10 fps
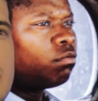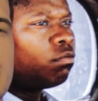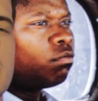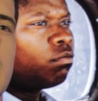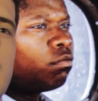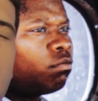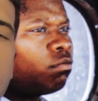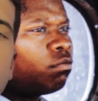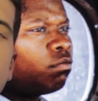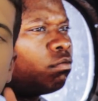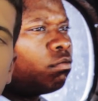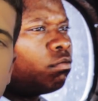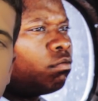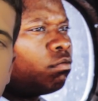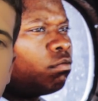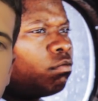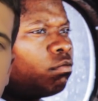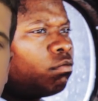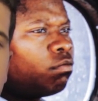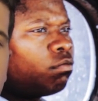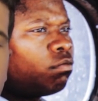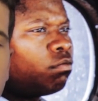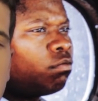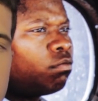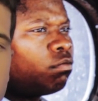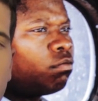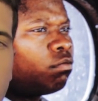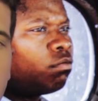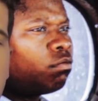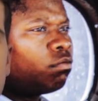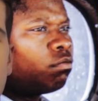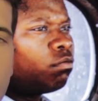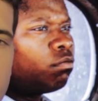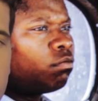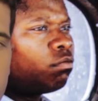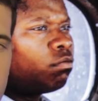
(silent)